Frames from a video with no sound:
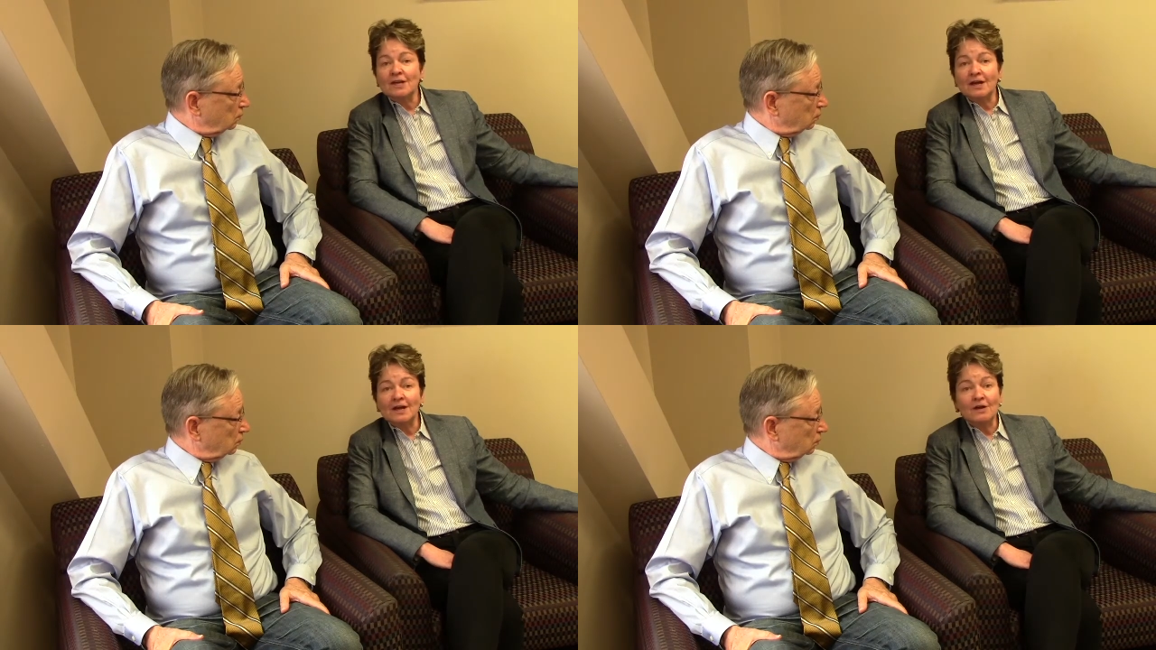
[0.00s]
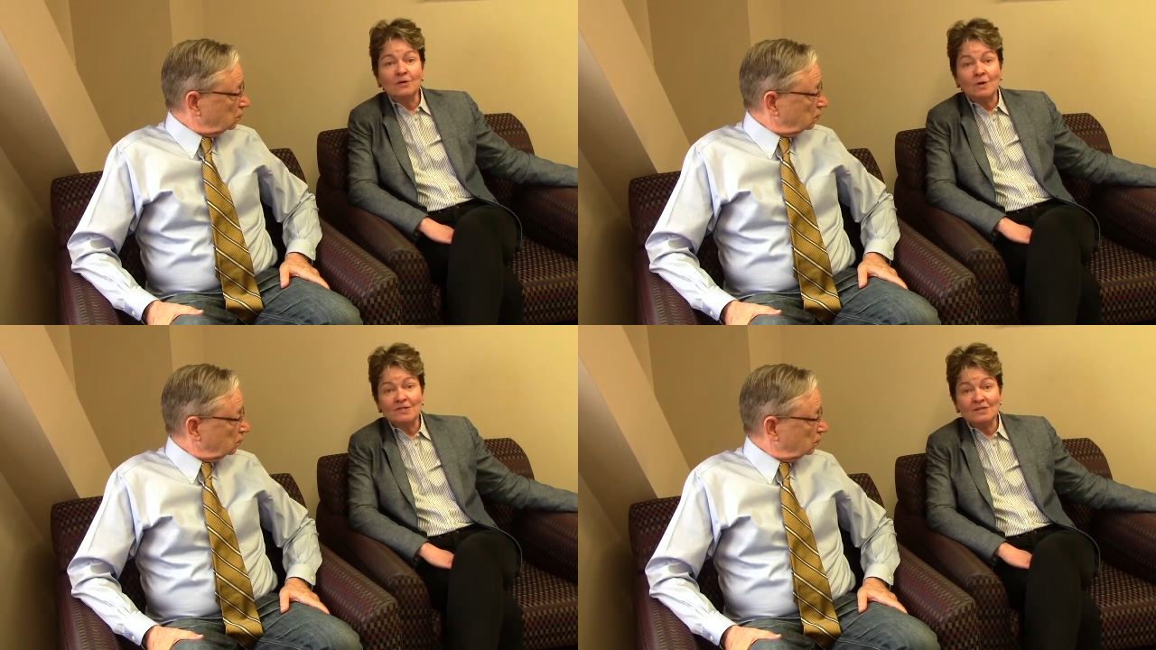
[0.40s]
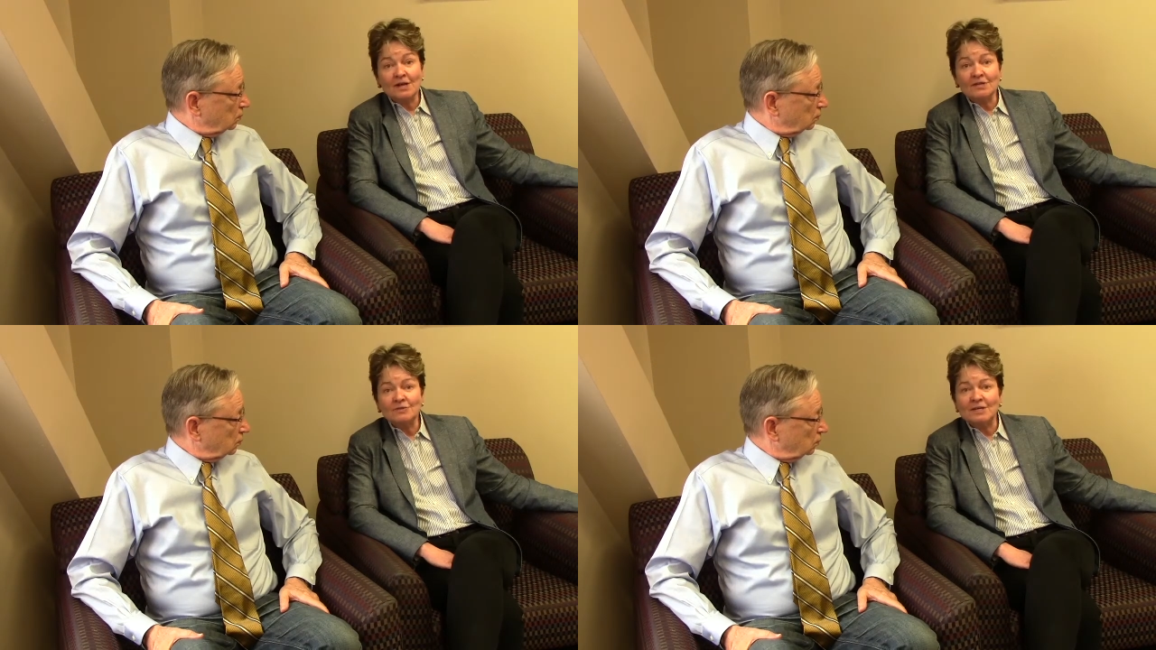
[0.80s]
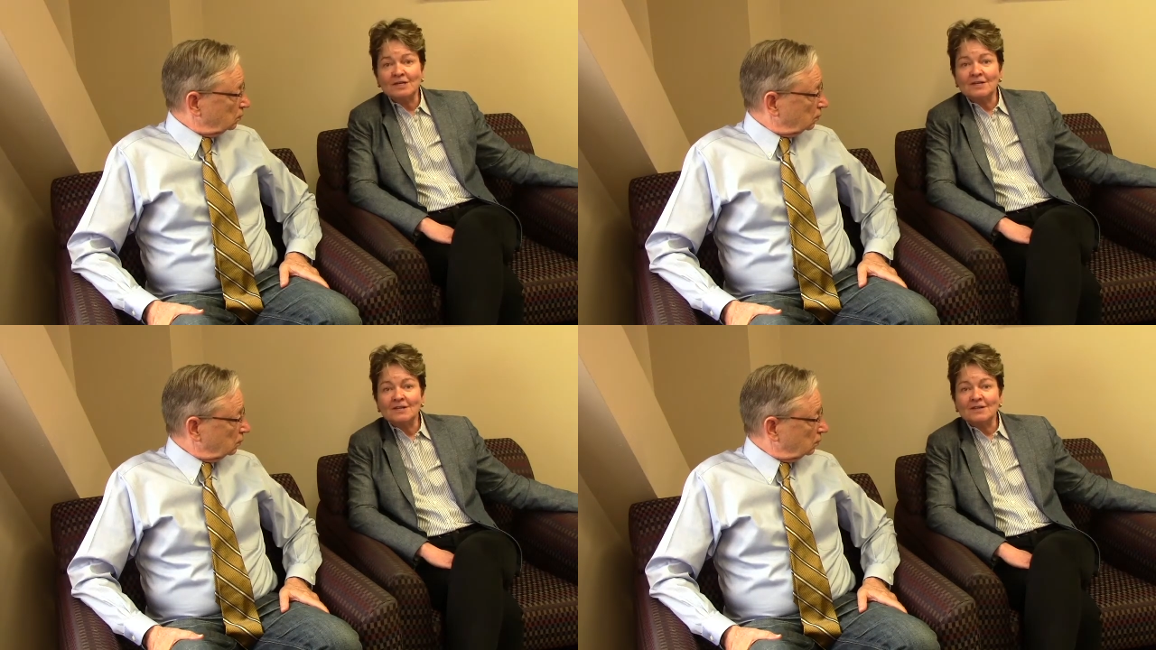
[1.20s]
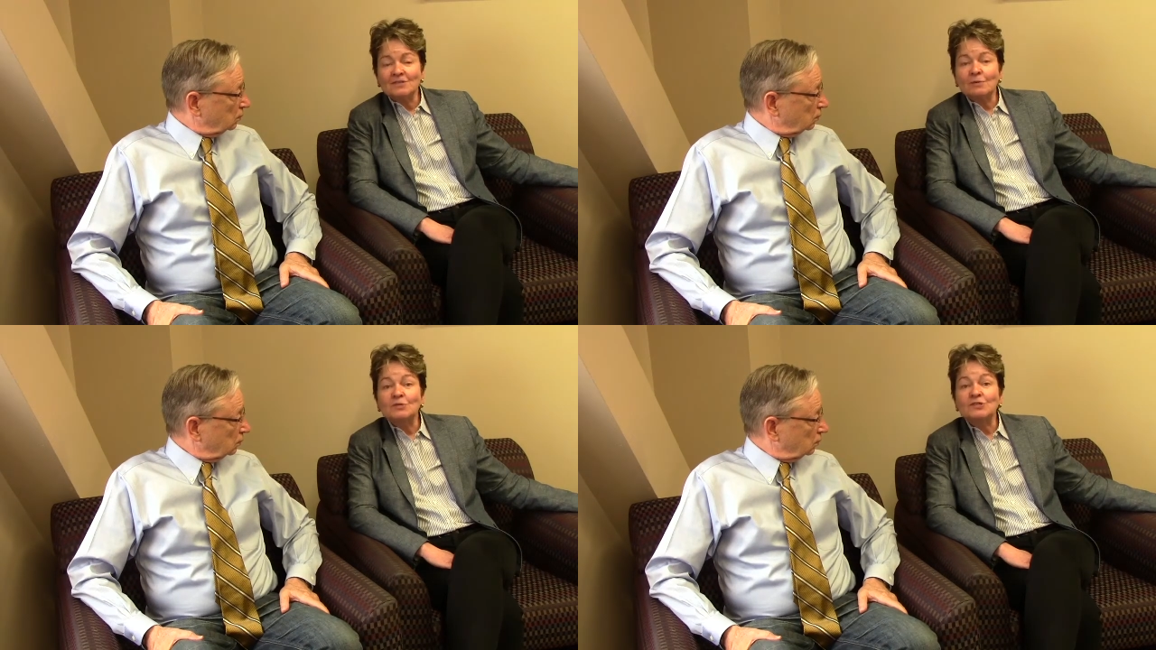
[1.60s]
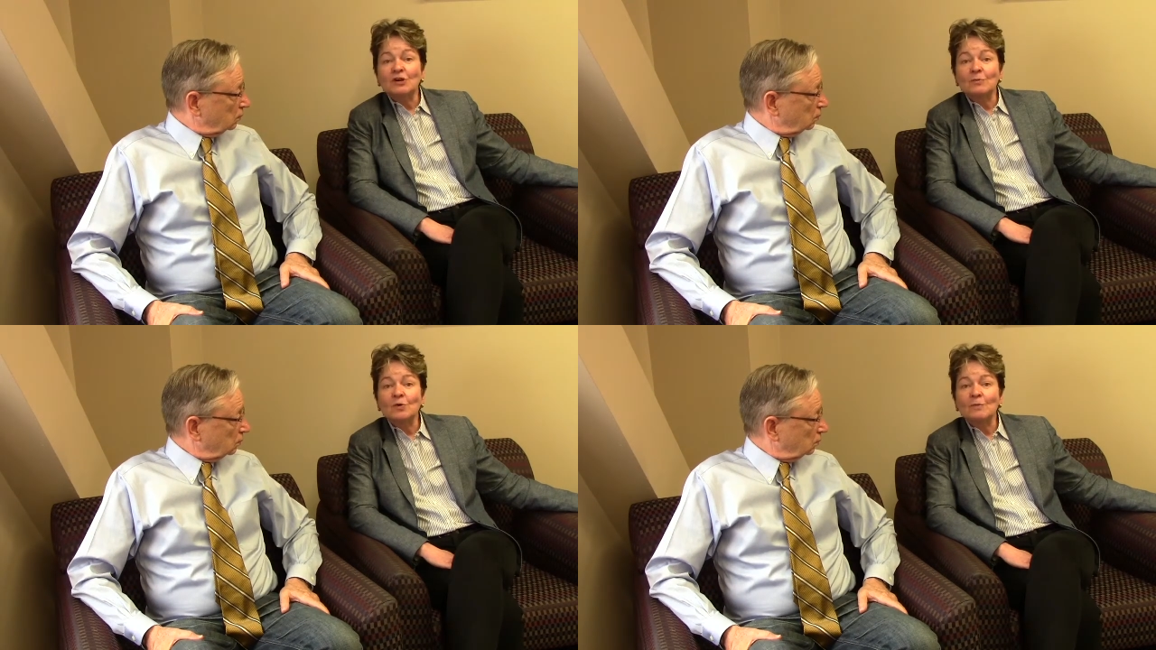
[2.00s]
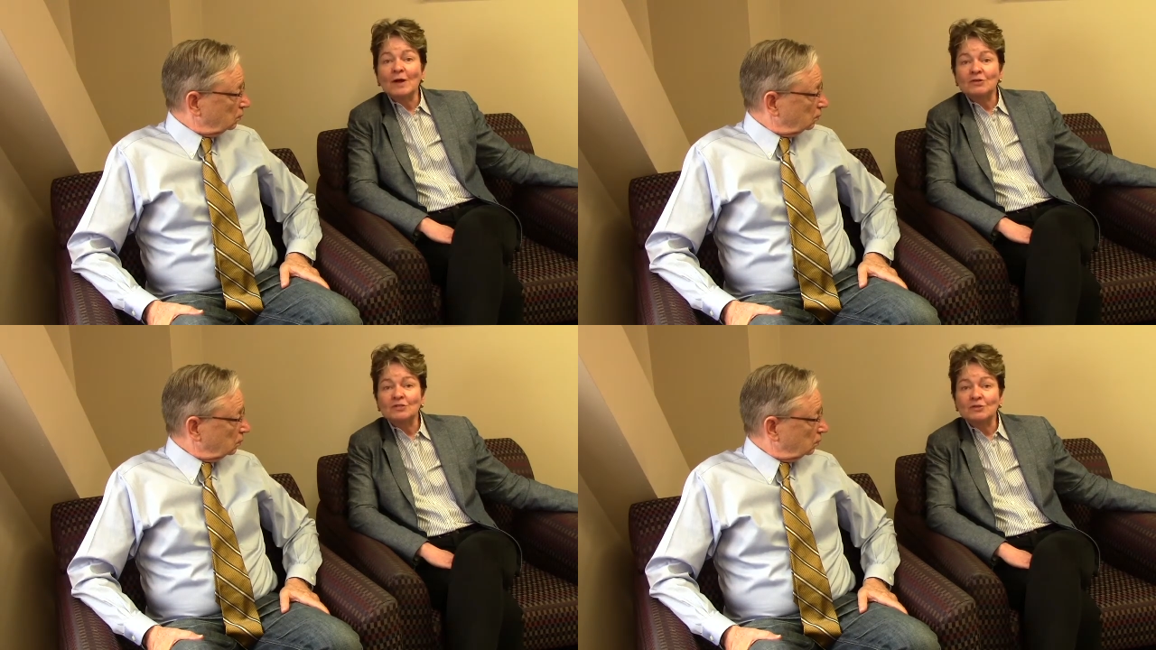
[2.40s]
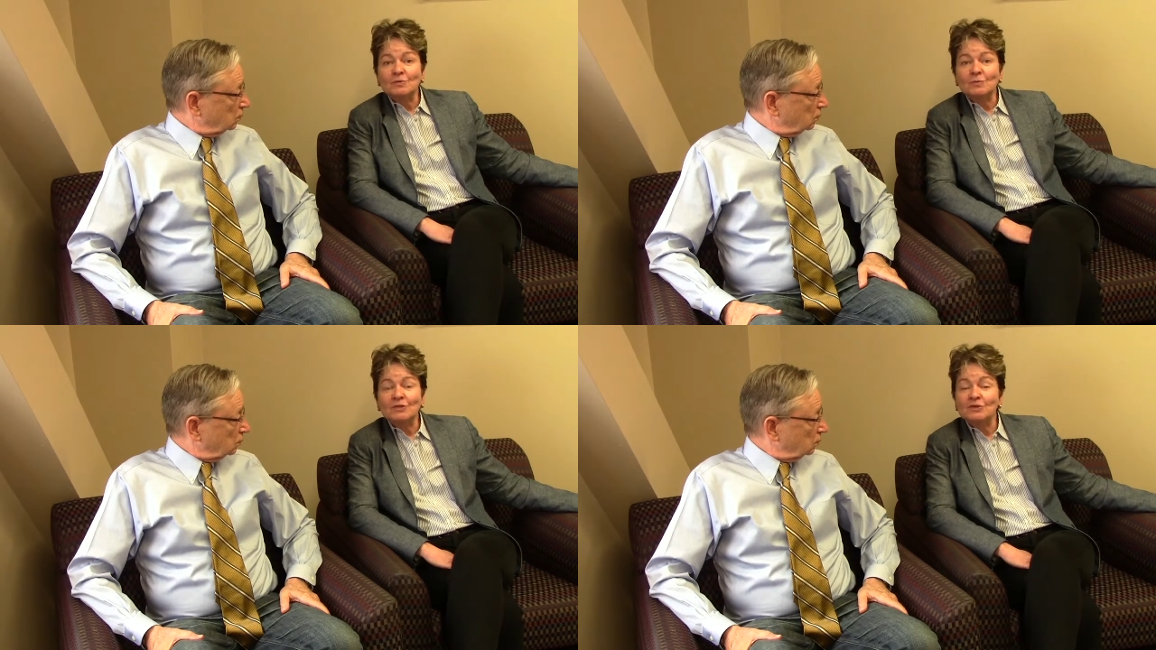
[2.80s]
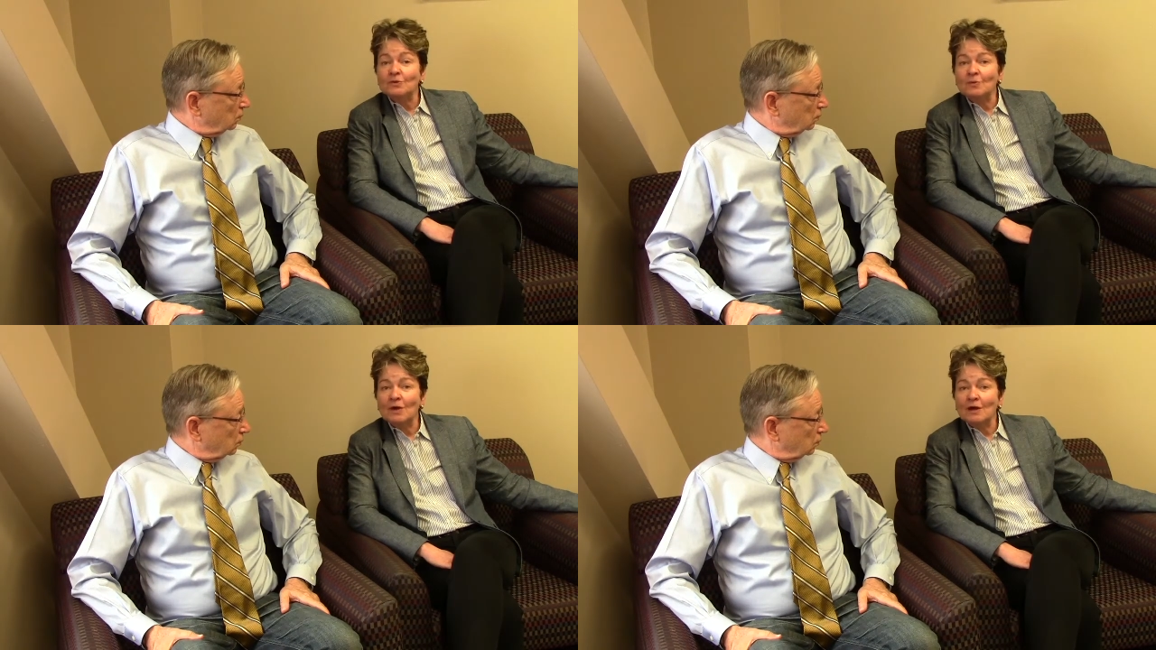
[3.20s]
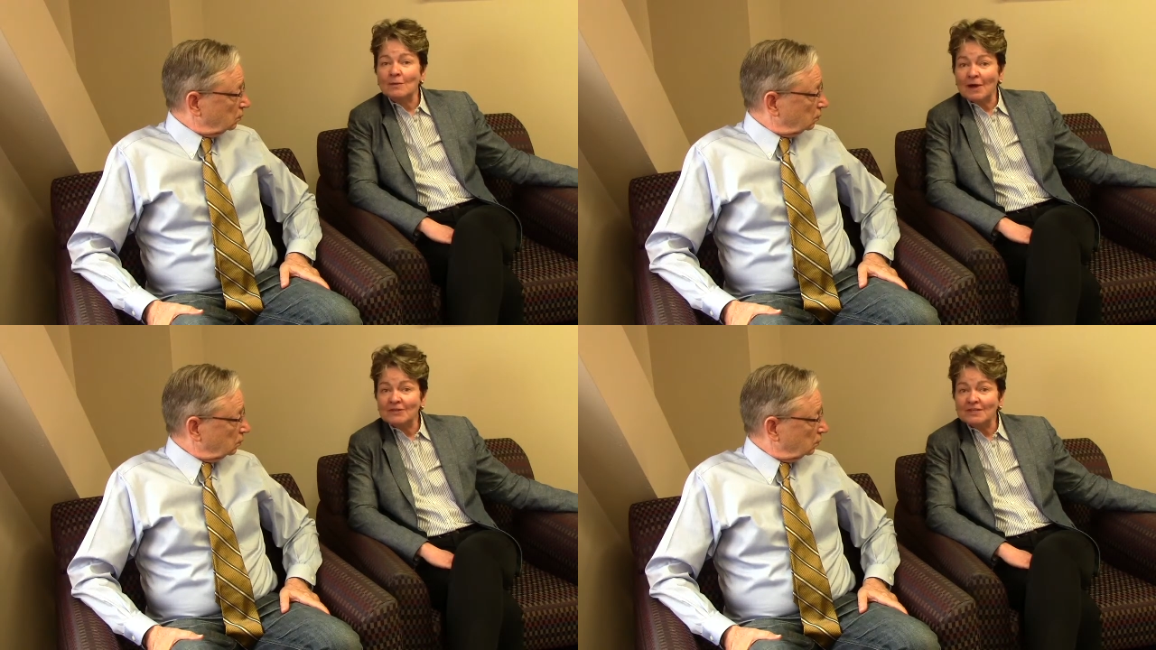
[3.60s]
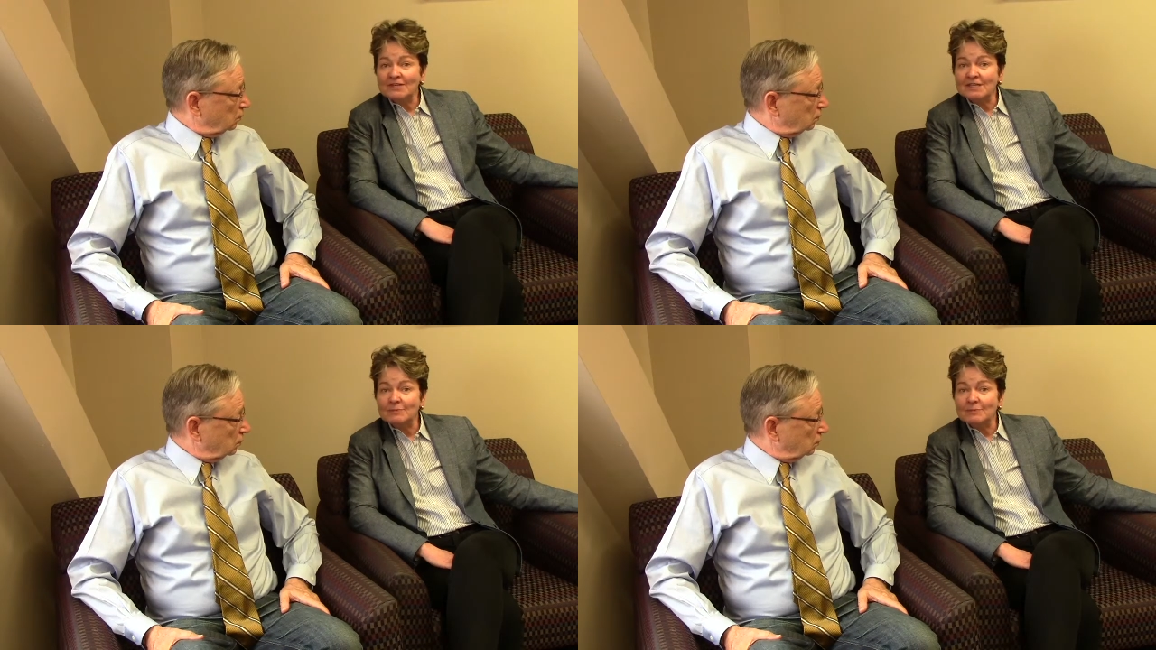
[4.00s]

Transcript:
Speaker 1: uh, across the country. So we'll share more about you with you about this as